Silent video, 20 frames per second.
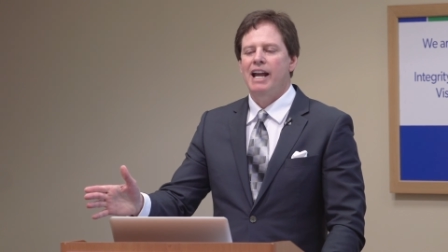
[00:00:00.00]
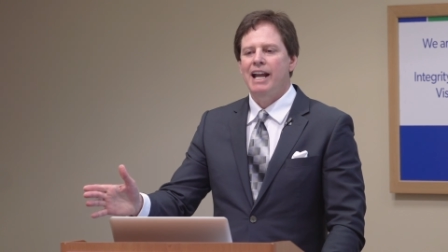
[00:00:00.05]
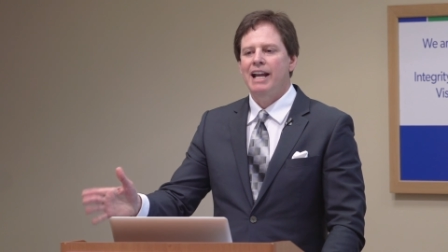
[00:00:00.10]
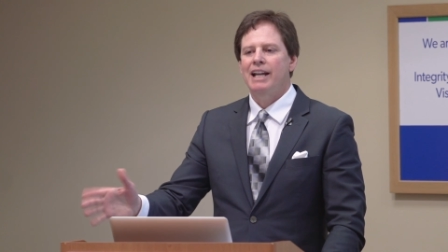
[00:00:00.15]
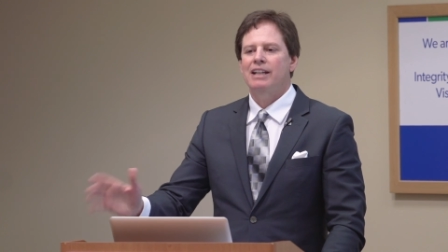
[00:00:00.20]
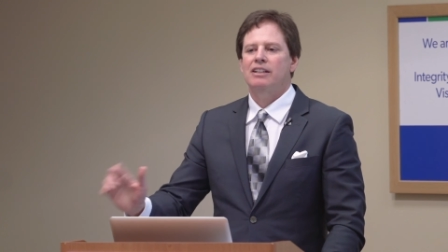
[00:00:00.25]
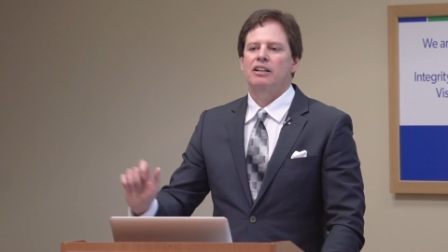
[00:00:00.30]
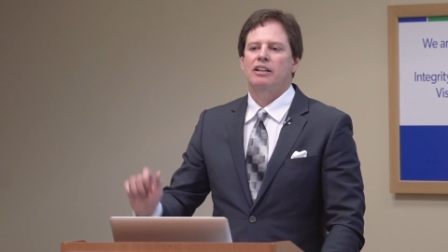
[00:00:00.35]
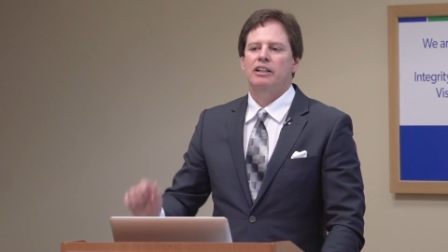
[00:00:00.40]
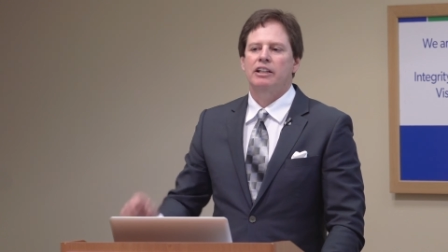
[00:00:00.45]

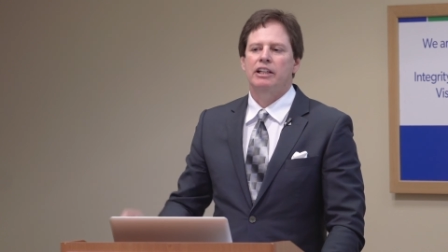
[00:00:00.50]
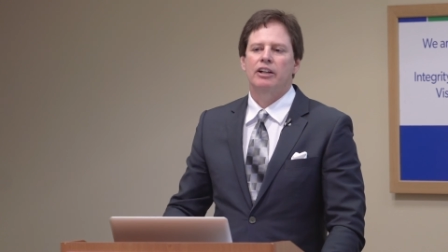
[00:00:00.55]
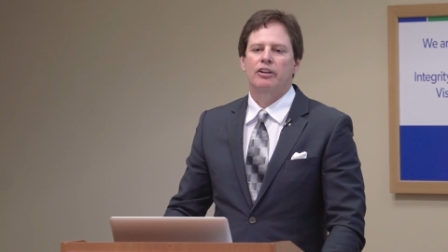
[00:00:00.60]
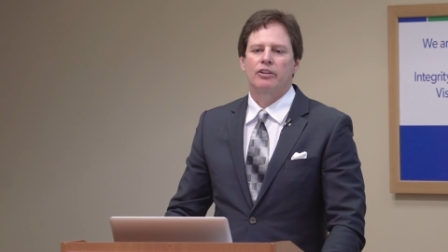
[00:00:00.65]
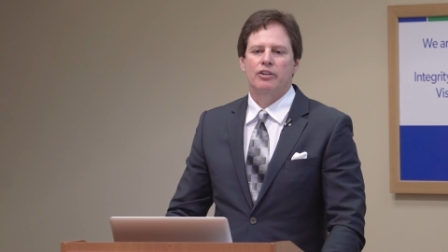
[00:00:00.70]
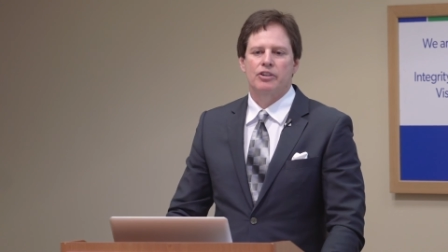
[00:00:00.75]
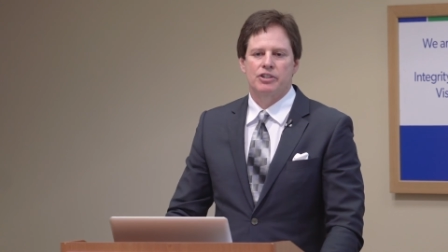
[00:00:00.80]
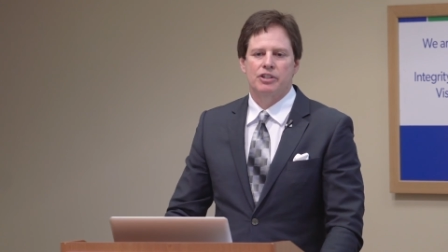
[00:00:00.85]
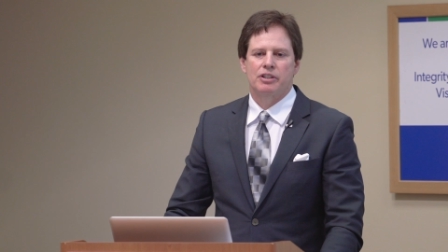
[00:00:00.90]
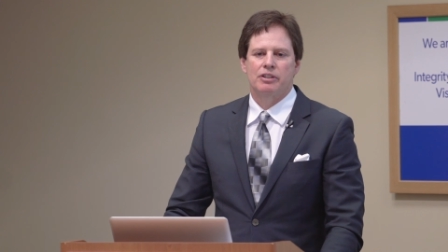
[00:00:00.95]
eight
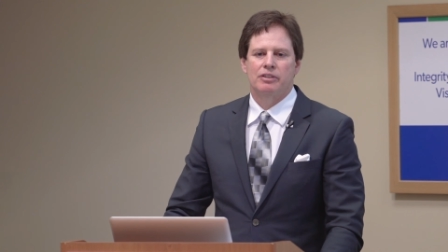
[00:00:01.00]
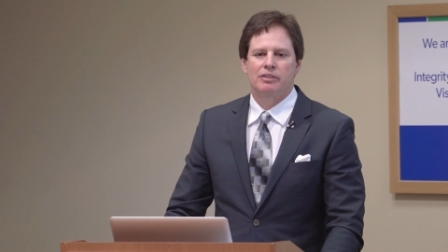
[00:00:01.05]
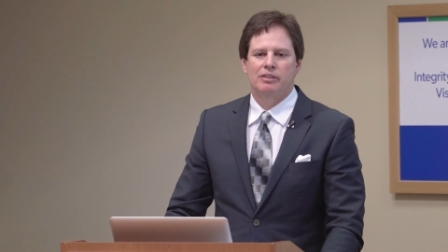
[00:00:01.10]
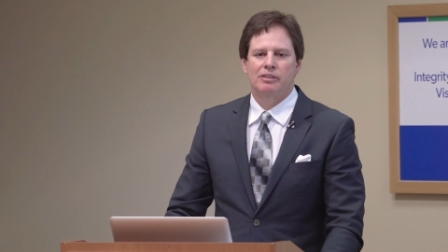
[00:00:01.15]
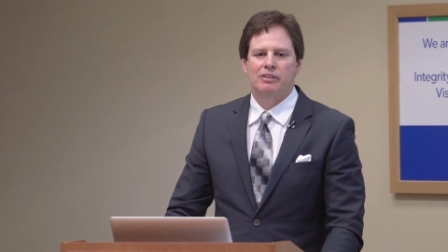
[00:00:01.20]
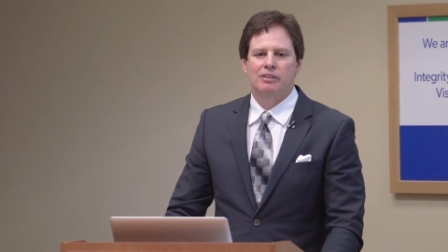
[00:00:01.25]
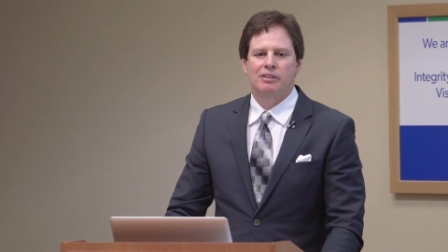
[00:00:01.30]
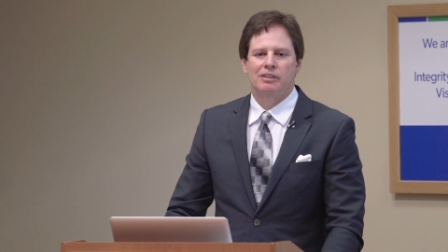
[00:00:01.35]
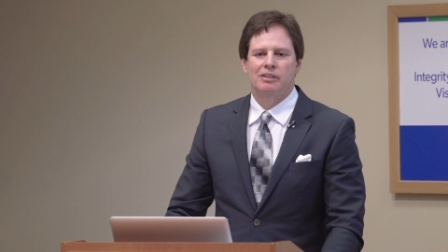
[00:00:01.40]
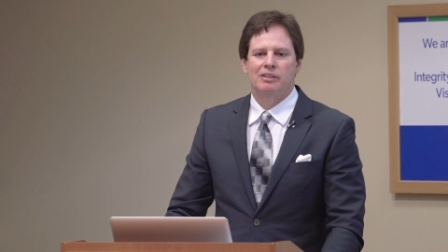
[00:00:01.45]
years.
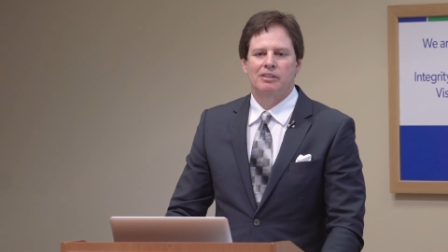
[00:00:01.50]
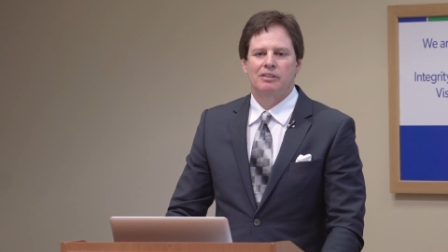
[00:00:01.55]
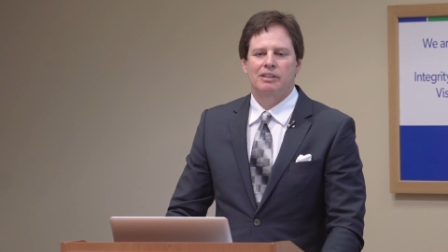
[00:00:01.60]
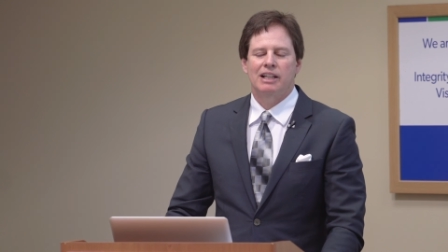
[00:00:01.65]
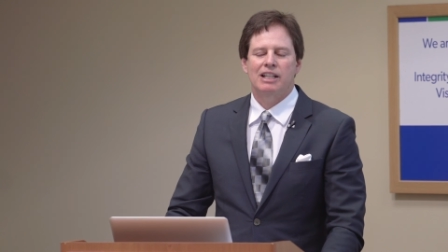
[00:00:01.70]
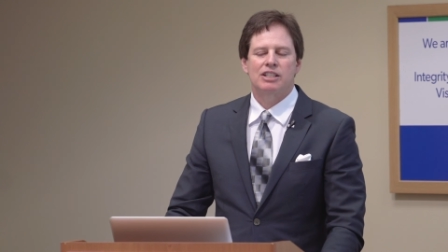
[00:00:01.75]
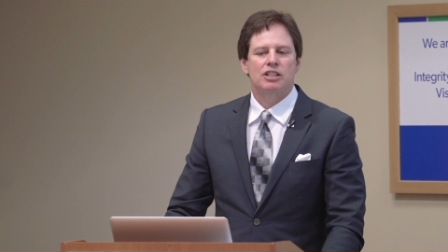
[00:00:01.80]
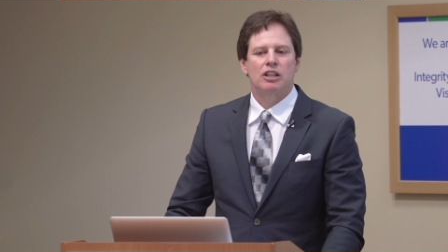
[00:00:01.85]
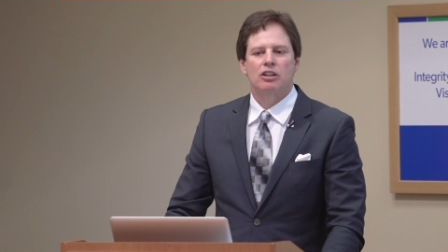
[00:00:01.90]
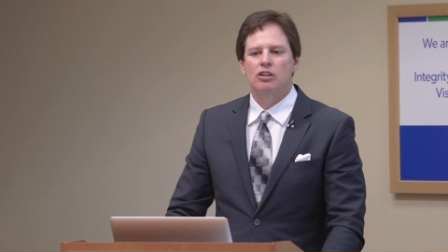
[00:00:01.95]

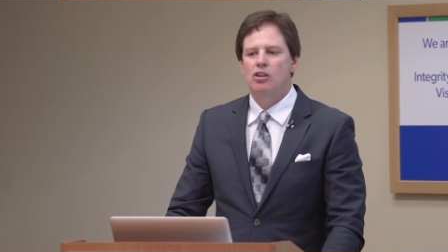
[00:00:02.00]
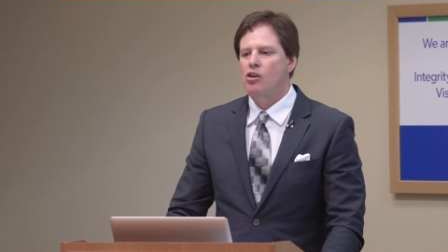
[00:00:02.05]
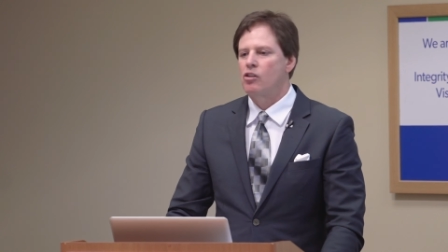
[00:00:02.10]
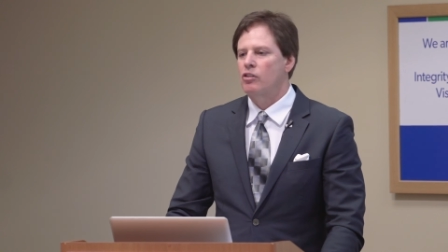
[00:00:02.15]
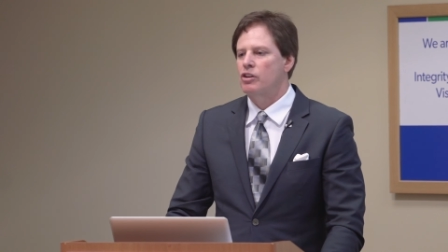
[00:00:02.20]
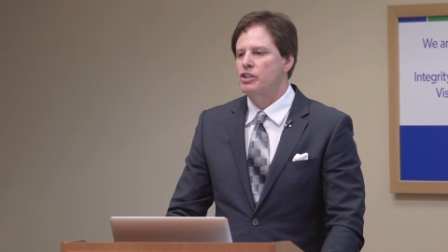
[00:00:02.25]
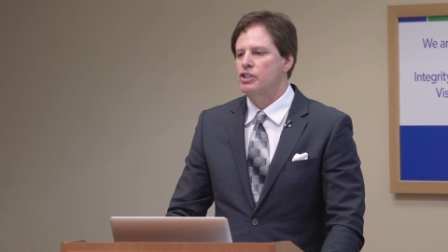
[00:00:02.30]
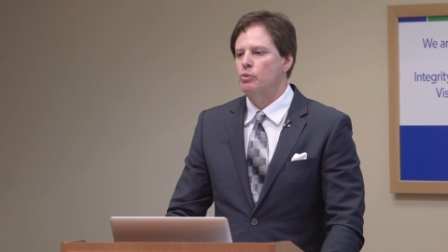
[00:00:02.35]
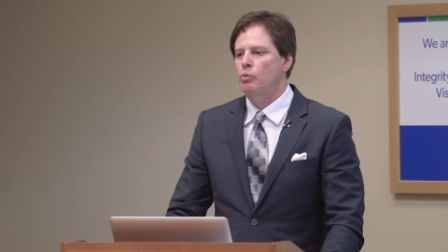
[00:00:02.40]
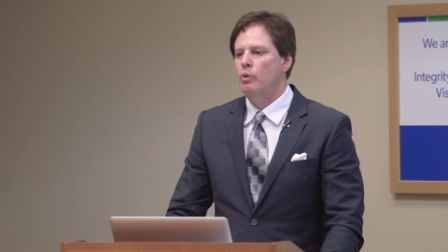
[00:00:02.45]
That's the
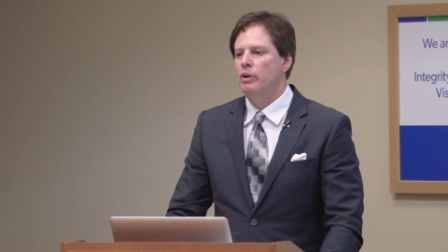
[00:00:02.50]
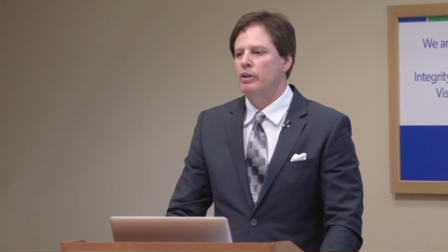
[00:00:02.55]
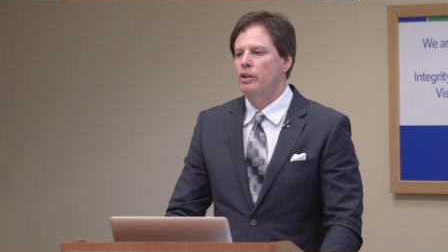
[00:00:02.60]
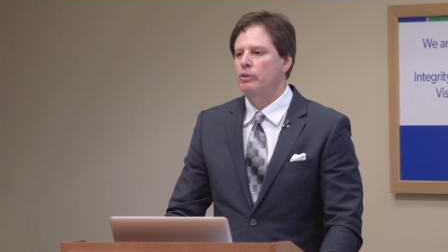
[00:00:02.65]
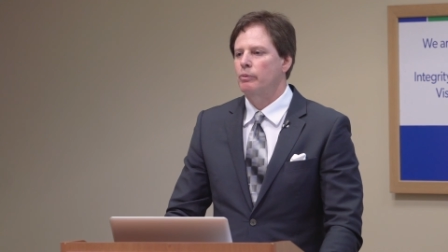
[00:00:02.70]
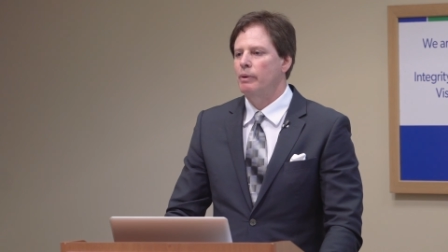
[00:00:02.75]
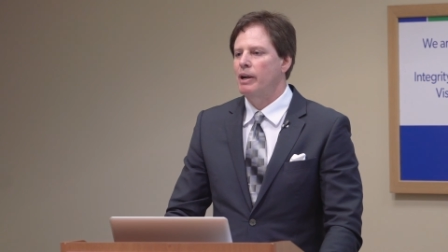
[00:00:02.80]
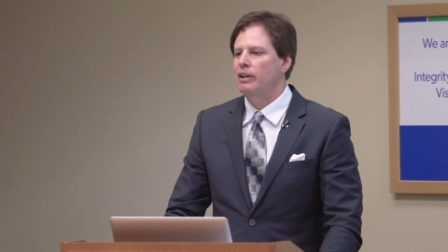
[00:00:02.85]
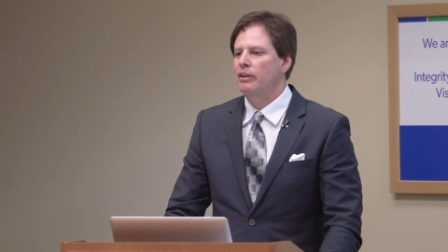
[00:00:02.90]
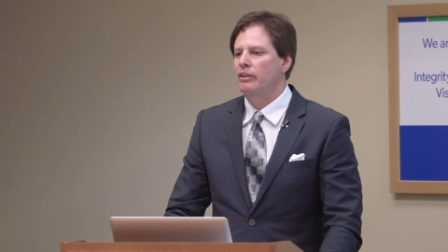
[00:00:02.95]
longest one
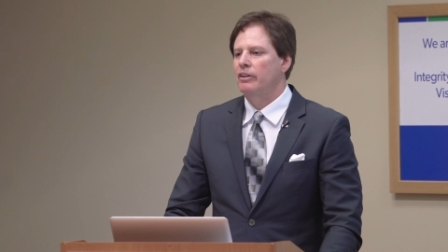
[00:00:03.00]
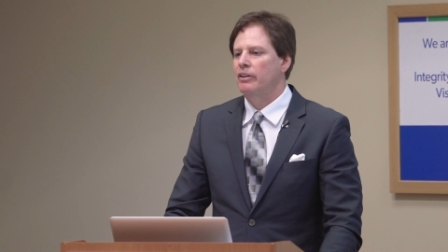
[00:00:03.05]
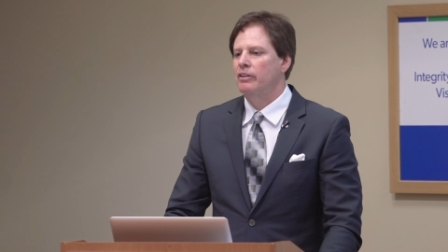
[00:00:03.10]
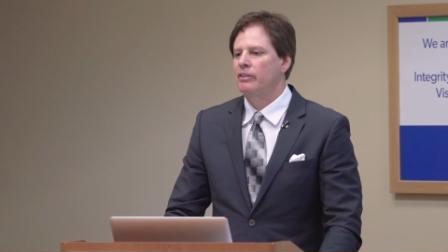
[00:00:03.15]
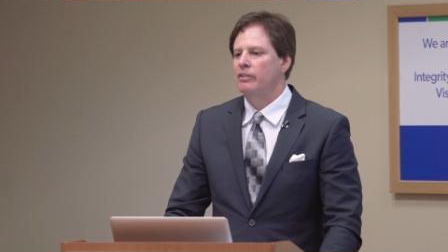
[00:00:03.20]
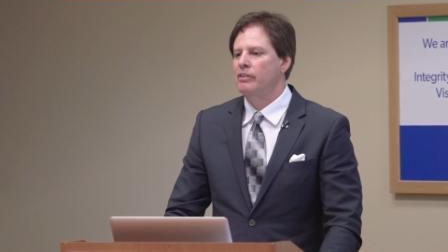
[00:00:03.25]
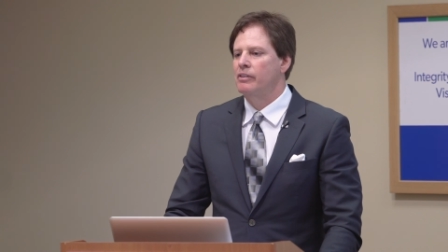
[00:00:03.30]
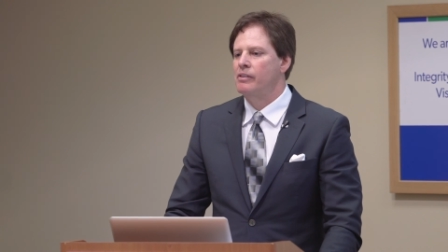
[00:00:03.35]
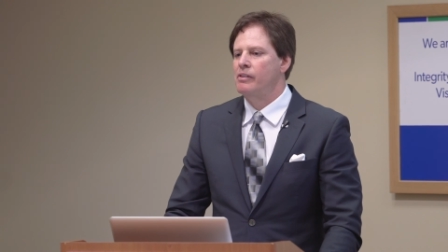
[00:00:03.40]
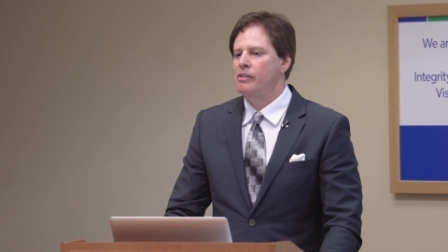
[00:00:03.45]
on record.